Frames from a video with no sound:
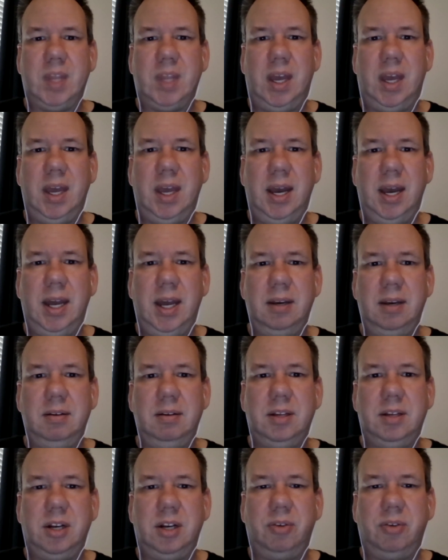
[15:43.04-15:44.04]
And
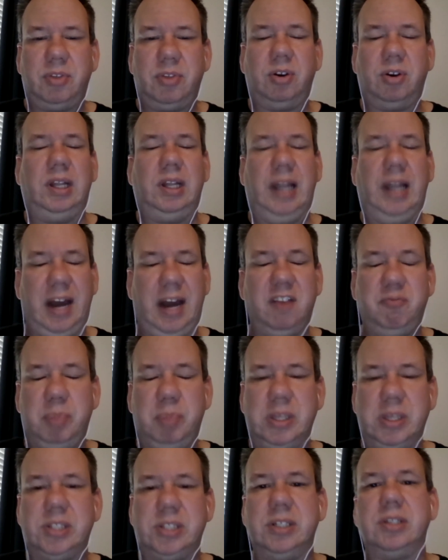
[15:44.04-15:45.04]
there are a lot of
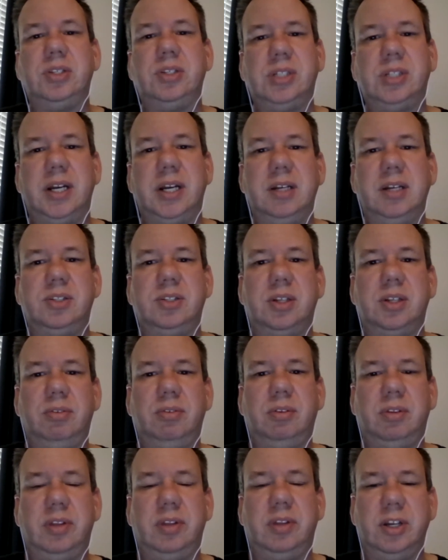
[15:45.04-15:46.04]
business studies
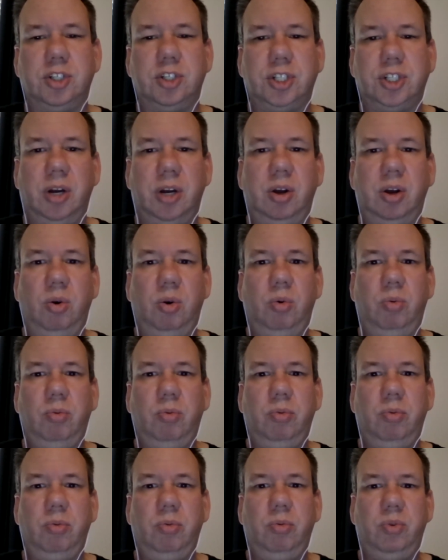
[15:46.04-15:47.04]
that show
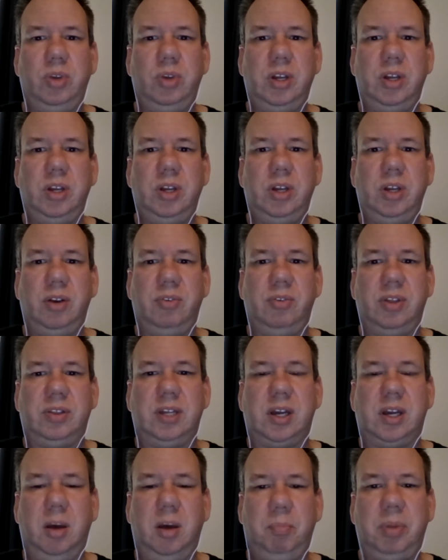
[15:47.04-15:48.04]
that the
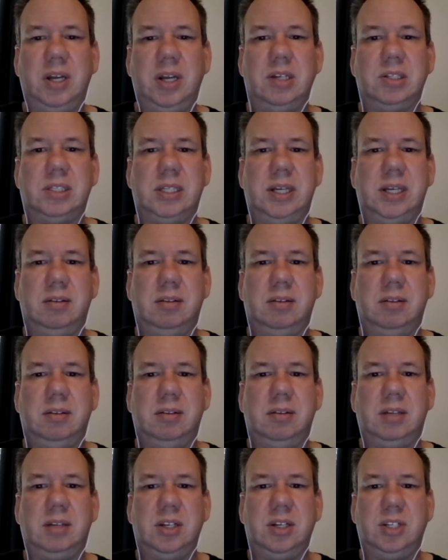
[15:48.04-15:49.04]
companies that
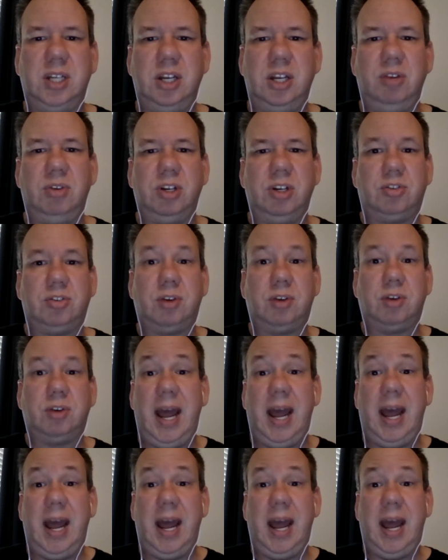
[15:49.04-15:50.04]
continue to try to
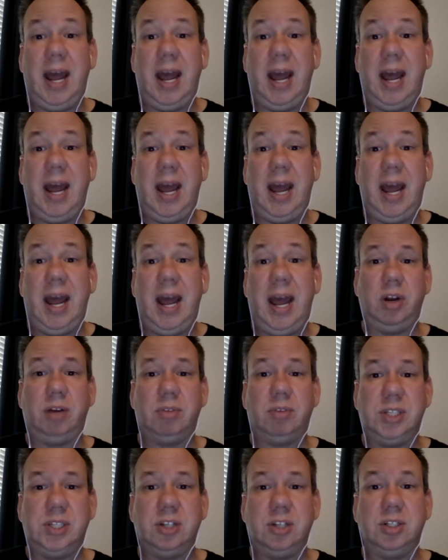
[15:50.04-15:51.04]
advertise during
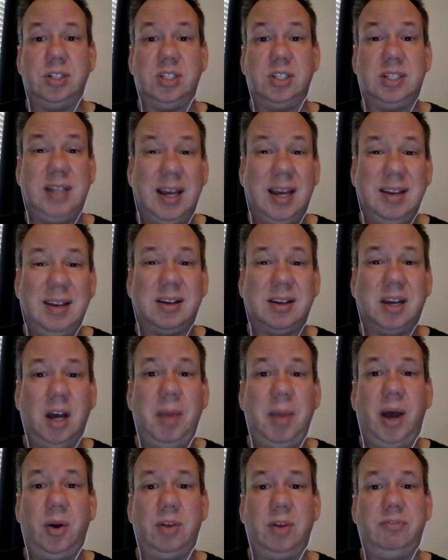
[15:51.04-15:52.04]
recessions tend to come
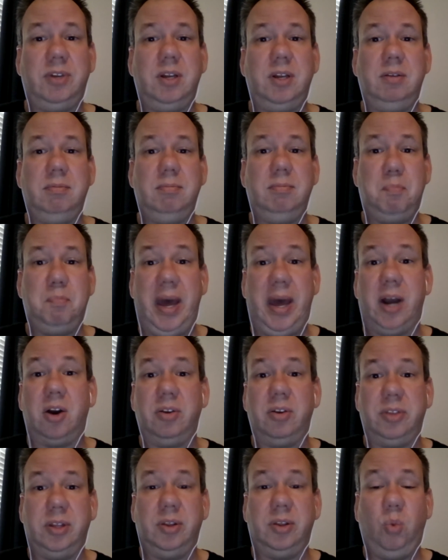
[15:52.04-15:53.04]
out of it better than the
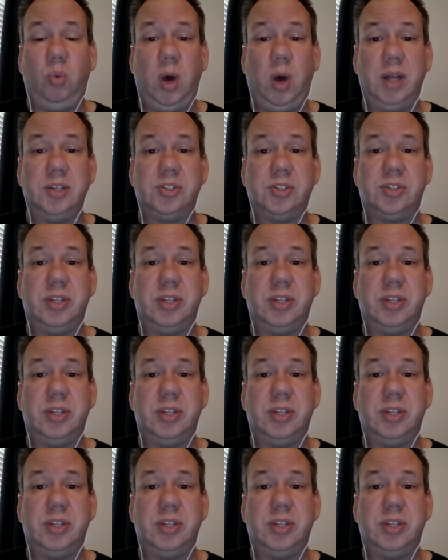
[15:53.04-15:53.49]
ones that